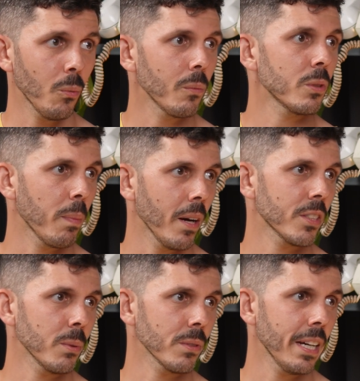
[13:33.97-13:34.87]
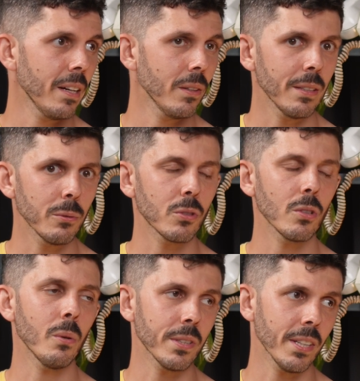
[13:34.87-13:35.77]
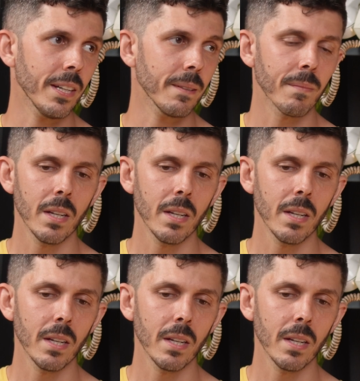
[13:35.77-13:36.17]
what was possible now, and that was so exciting.